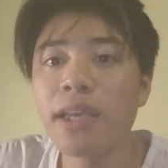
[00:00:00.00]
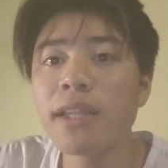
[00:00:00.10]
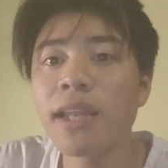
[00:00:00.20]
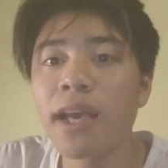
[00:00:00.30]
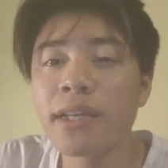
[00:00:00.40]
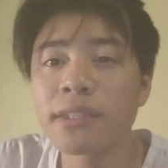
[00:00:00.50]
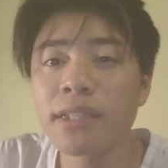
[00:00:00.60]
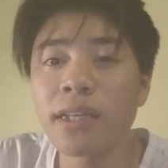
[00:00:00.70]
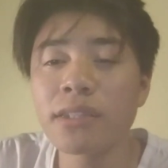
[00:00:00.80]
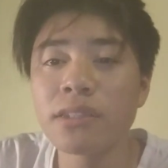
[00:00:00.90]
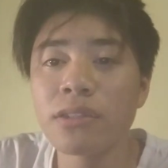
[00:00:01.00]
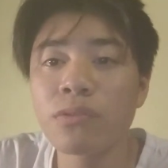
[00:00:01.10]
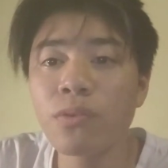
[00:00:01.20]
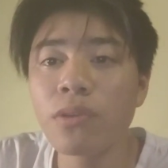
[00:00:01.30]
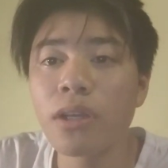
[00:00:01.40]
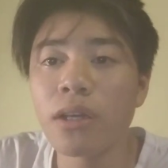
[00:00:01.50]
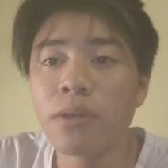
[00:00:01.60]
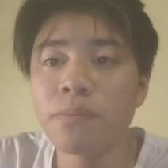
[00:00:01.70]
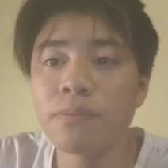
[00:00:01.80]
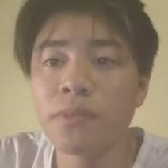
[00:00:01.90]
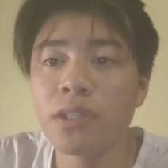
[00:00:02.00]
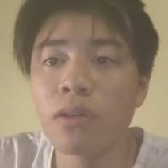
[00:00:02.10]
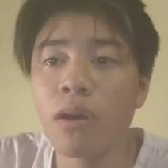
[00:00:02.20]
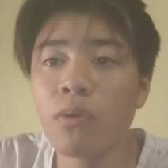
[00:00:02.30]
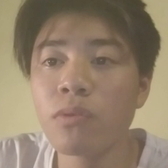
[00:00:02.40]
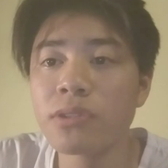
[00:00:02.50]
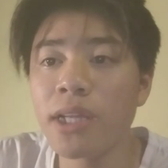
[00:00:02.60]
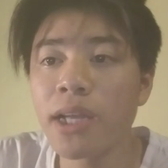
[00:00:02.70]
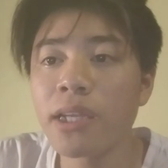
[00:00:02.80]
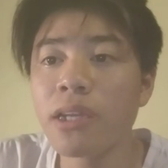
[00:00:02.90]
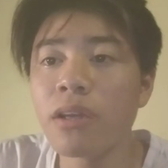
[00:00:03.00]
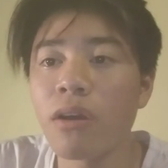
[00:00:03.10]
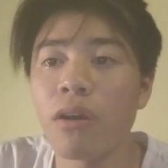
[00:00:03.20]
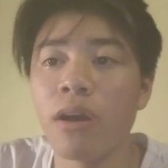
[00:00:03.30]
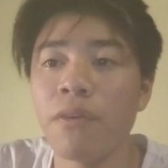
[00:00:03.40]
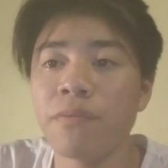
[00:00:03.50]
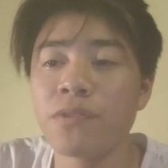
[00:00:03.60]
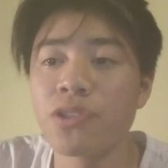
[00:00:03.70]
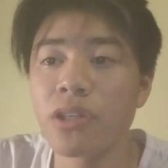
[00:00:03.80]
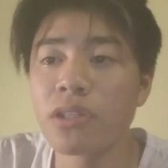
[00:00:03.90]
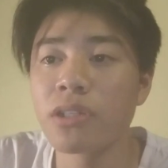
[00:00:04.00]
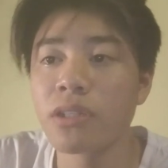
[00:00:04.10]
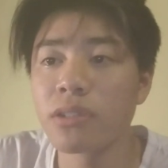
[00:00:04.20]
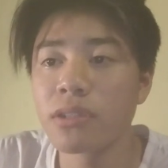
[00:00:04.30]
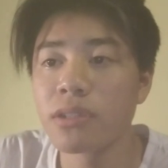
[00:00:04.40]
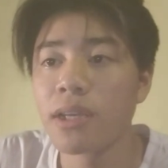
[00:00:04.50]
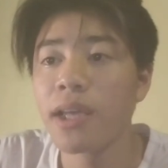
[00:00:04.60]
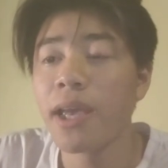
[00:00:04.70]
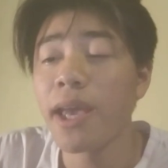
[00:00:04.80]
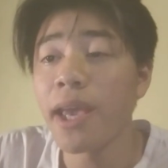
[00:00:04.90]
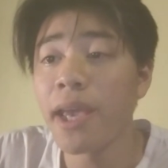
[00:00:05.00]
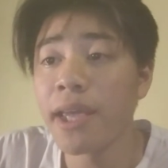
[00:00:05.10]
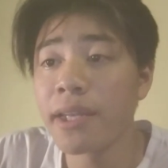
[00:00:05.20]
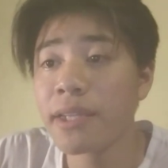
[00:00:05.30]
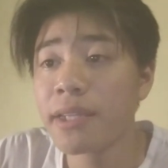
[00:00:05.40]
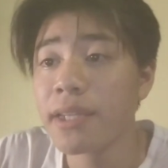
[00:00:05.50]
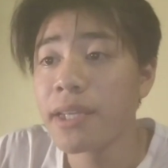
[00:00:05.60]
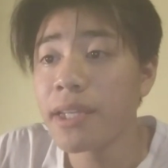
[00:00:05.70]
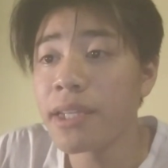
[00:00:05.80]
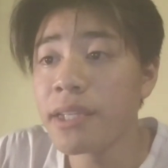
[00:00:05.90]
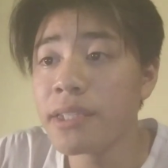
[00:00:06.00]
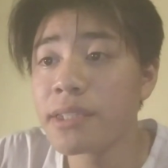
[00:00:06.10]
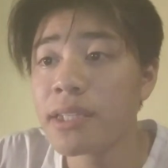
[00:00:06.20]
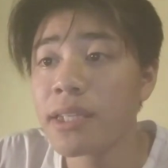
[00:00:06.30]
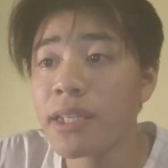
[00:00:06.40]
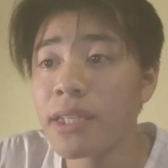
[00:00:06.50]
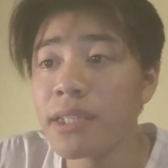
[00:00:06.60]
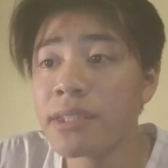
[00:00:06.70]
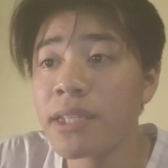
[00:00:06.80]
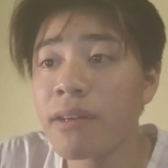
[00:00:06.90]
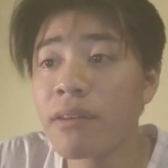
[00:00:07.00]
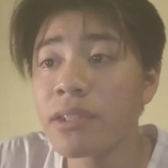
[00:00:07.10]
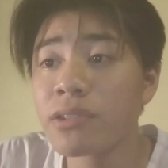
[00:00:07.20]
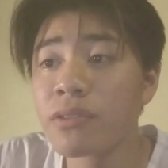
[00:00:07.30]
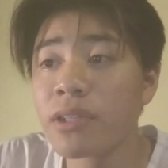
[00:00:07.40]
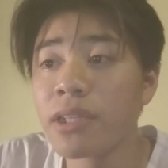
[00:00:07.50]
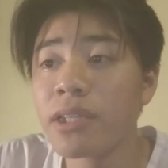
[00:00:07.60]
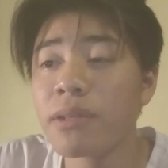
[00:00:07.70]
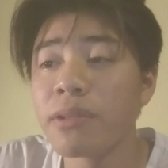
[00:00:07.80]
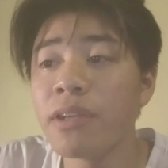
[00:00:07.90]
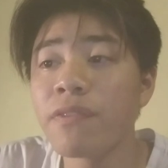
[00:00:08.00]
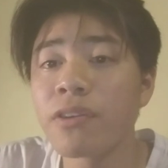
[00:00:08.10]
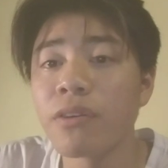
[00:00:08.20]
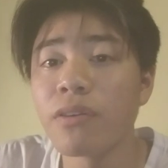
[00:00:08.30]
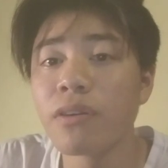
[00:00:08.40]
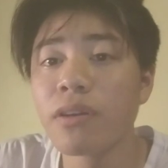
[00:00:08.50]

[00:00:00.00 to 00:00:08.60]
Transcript: It lies at the root of the whole study of structures and is intellectually difficult.